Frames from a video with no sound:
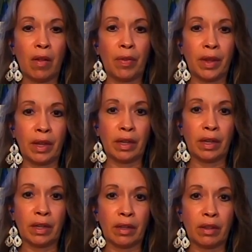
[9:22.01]
It
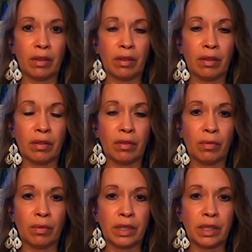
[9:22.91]
is
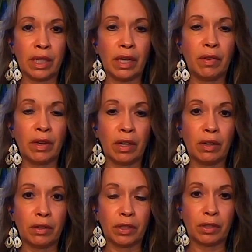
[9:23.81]
received and
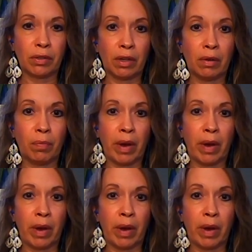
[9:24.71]
understood